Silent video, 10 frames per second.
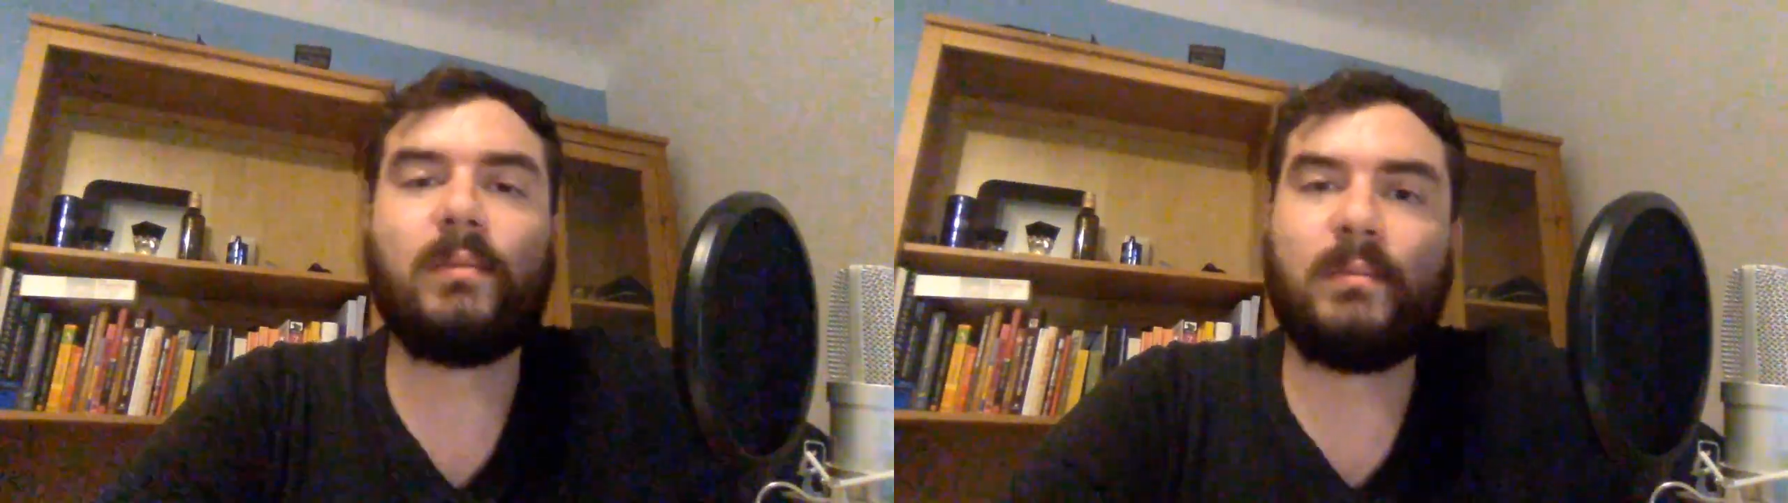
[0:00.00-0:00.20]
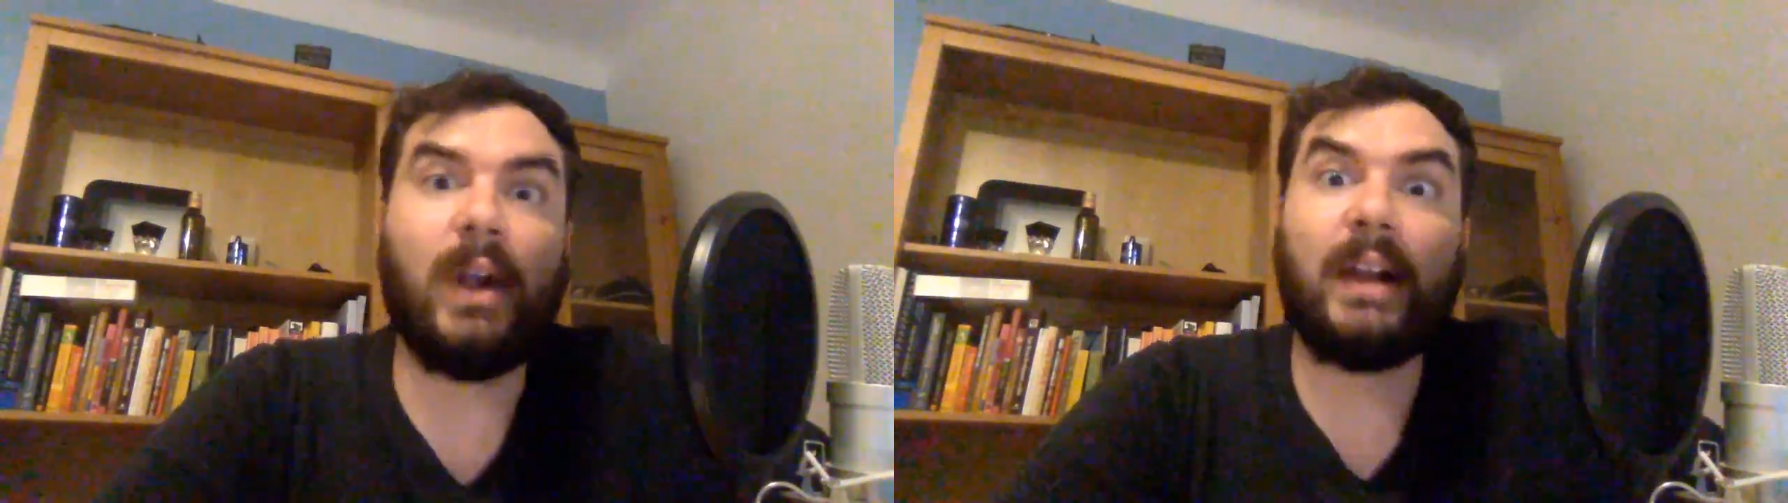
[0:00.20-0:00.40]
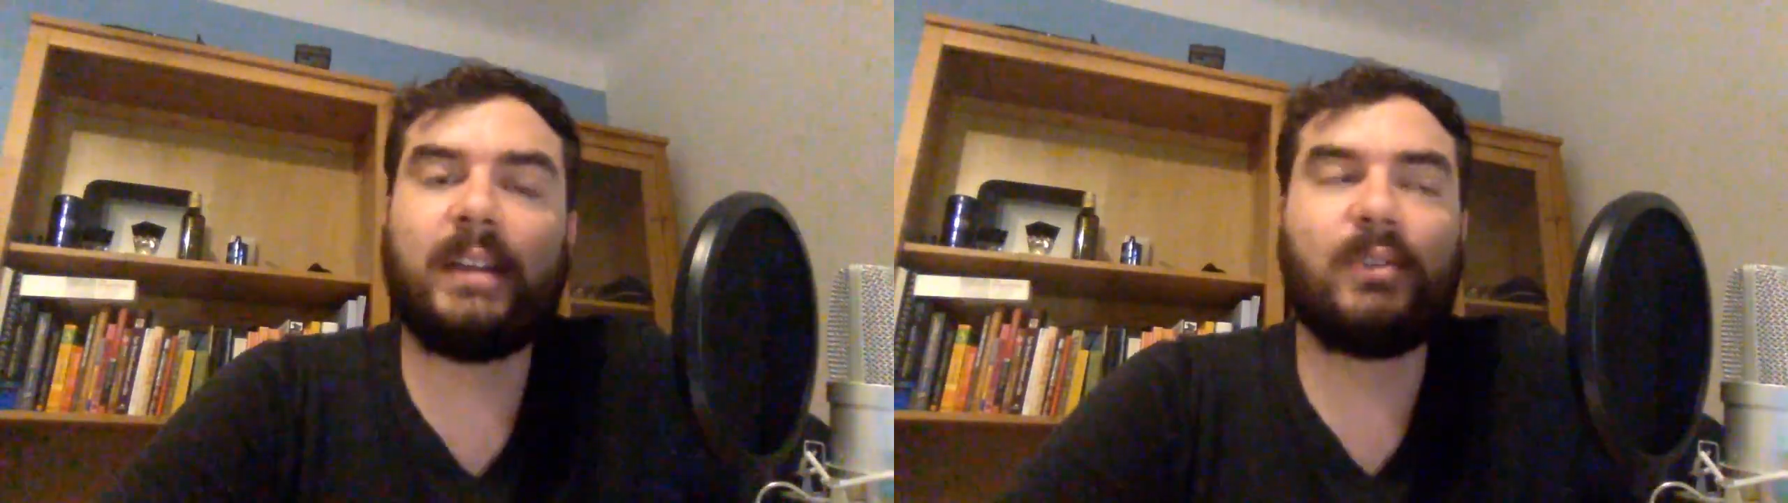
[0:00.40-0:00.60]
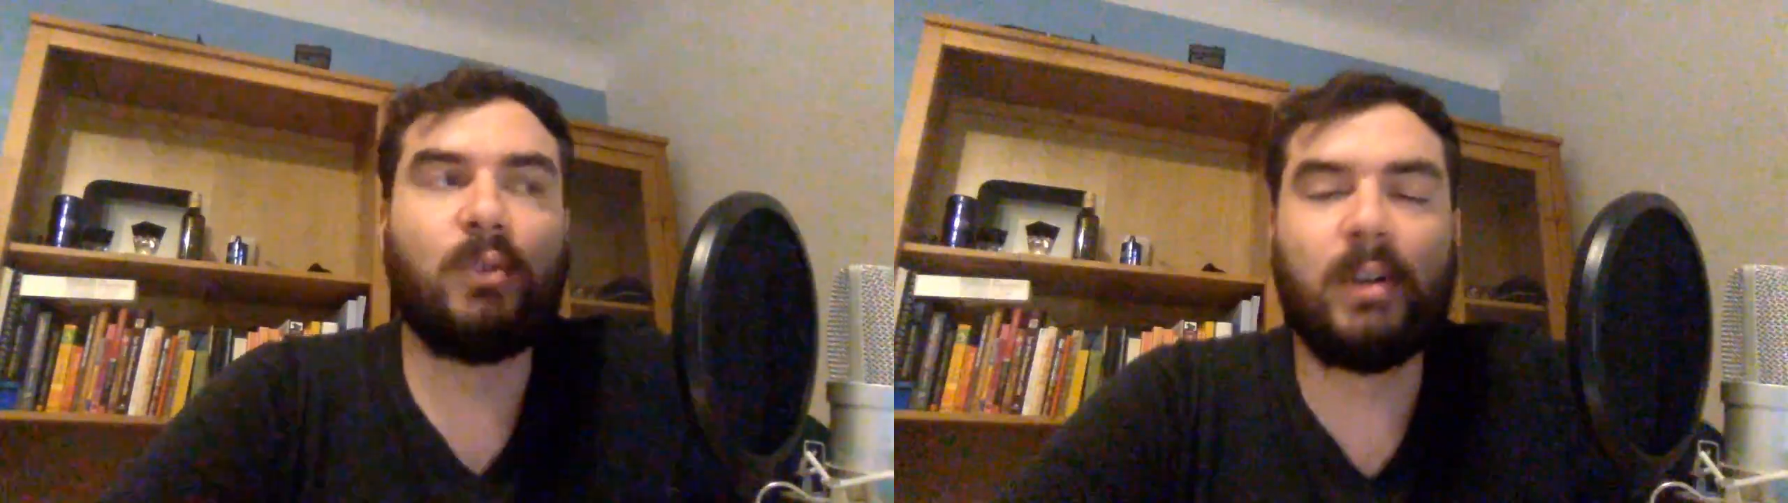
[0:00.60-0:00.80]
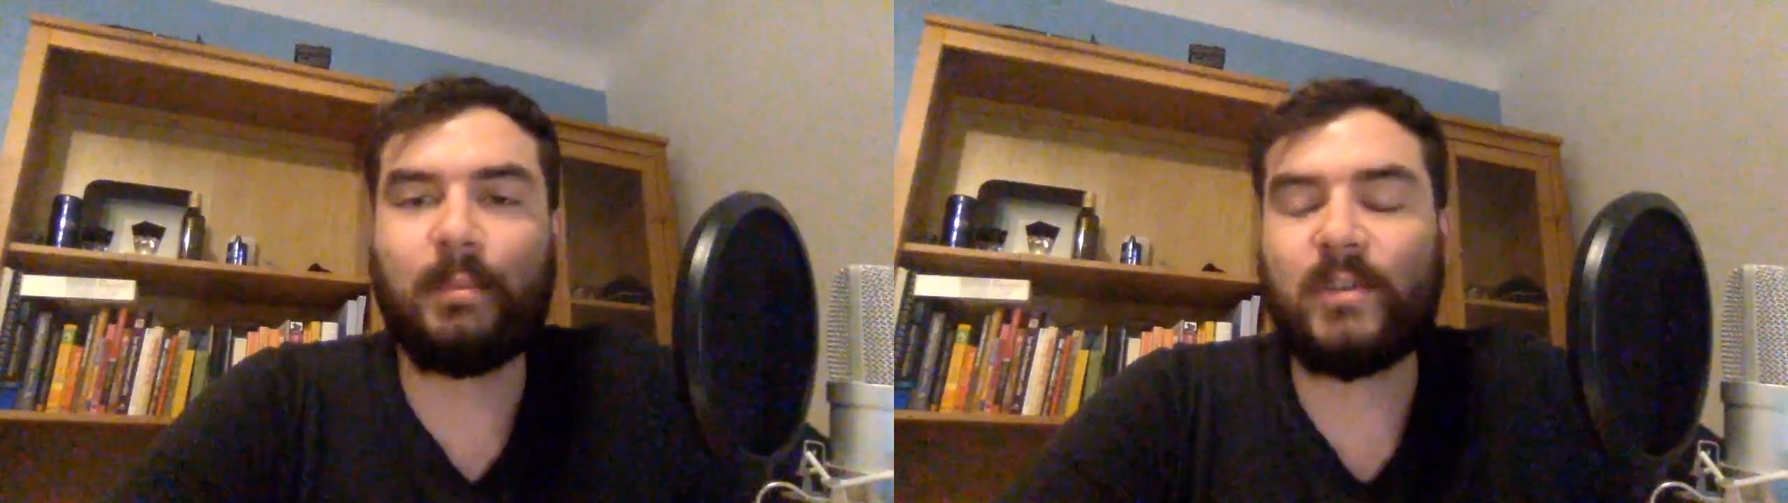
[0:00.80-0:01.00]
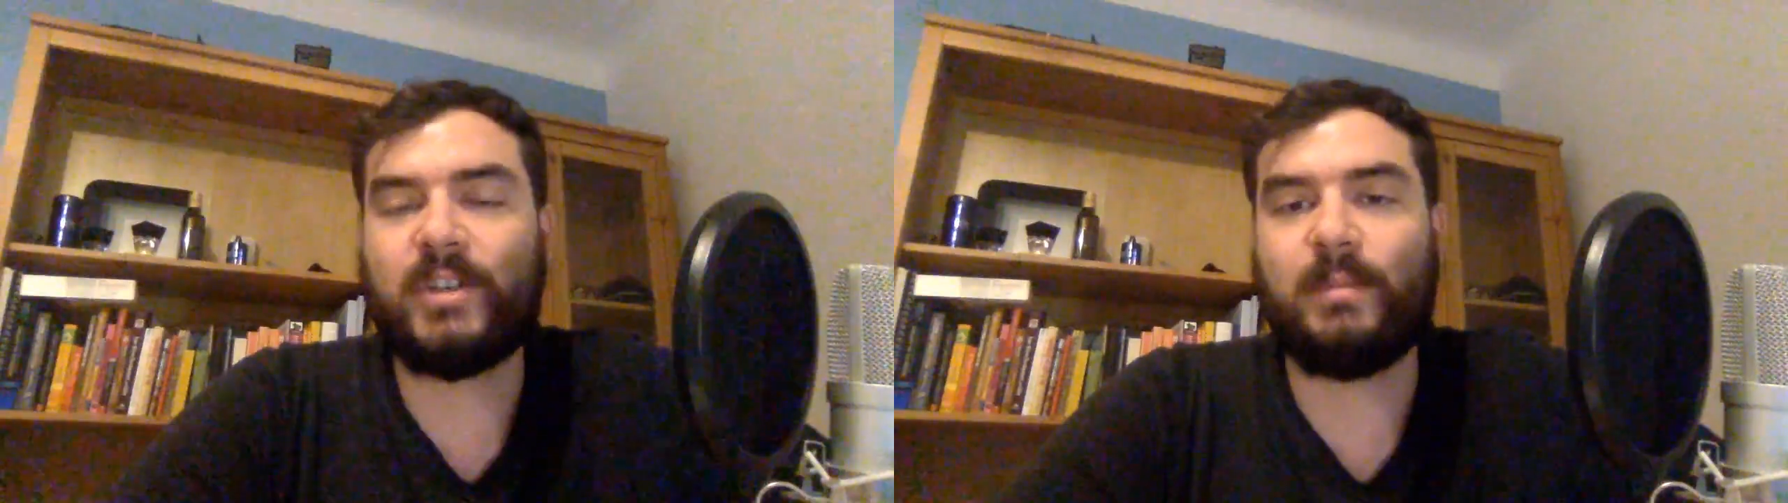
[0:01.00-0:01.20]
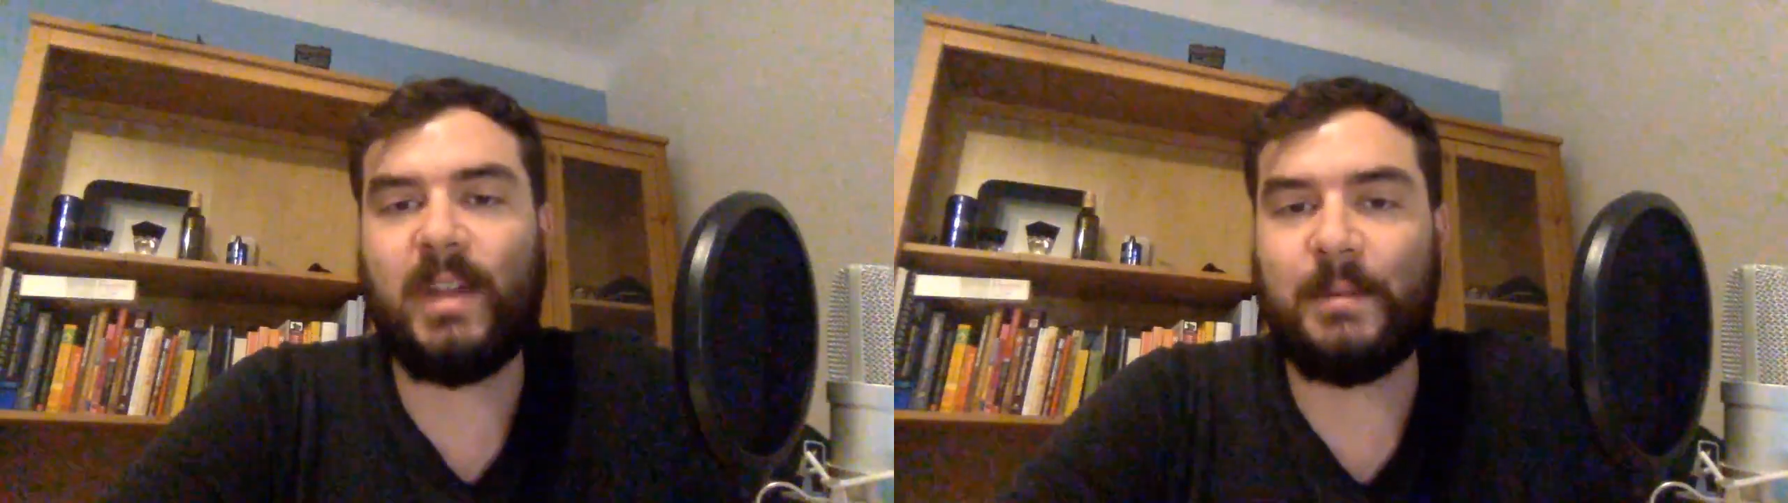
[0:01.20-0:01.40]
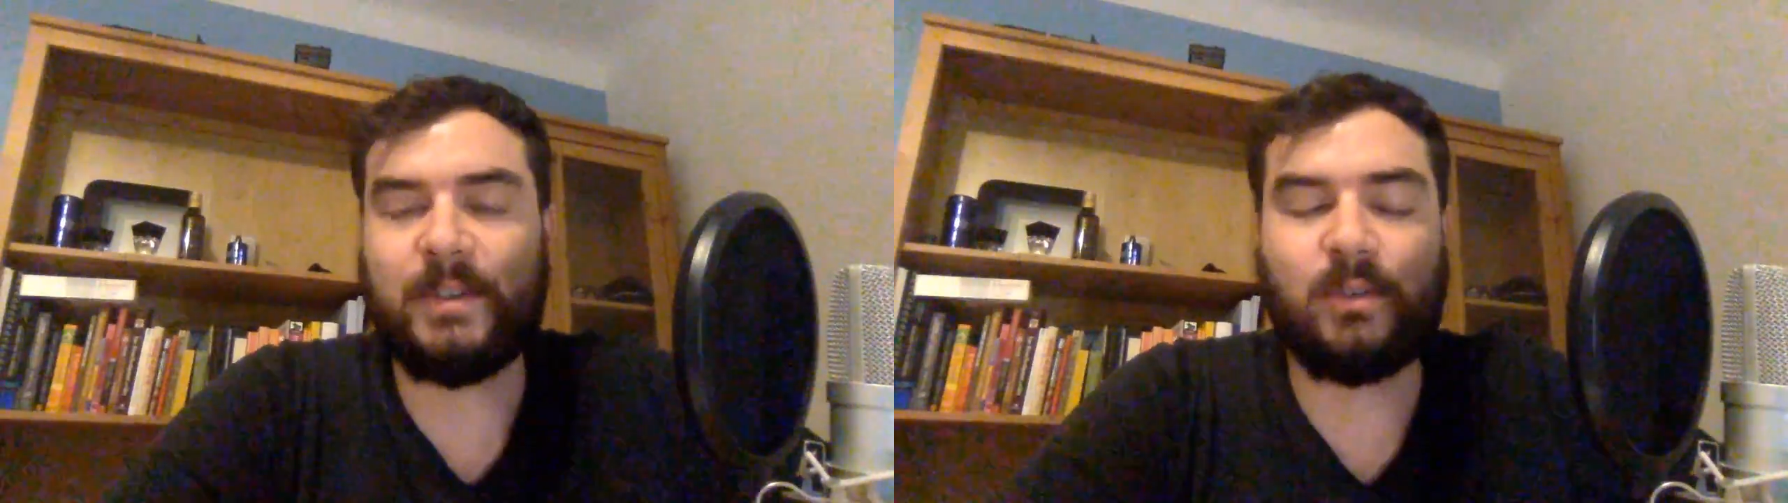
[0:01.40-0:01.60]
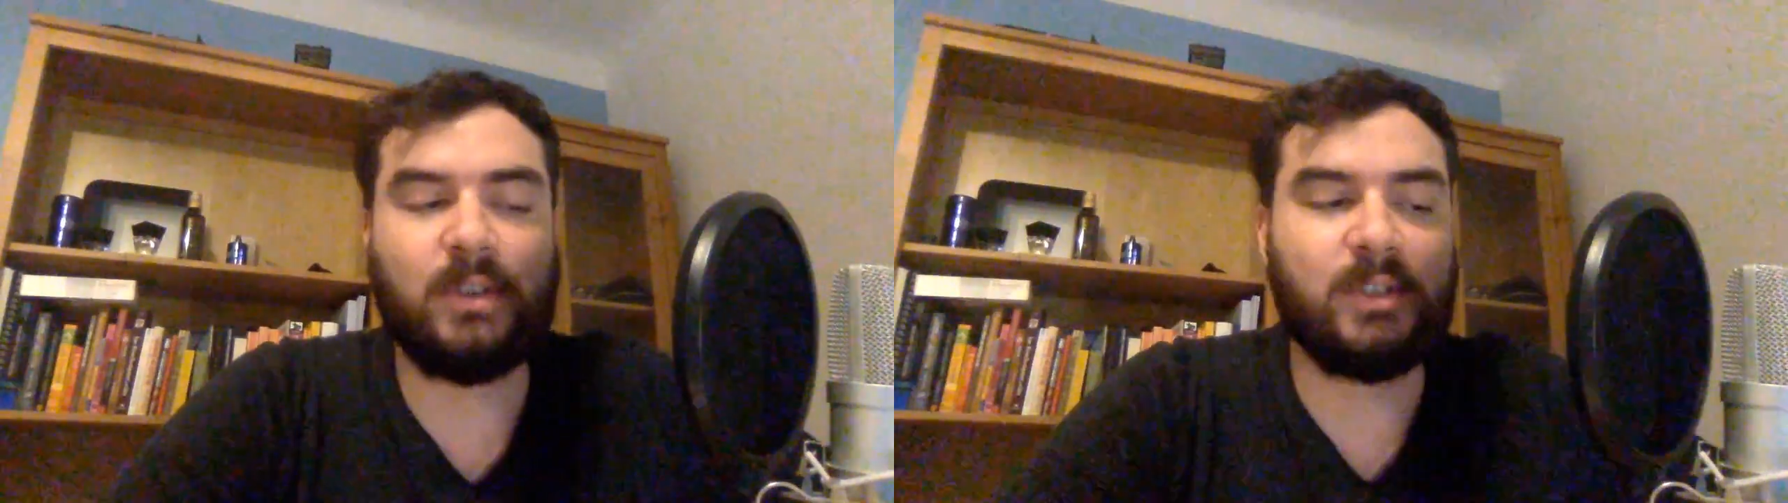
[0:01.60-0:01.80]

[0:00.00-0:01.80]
running a Turing machine, maybe. So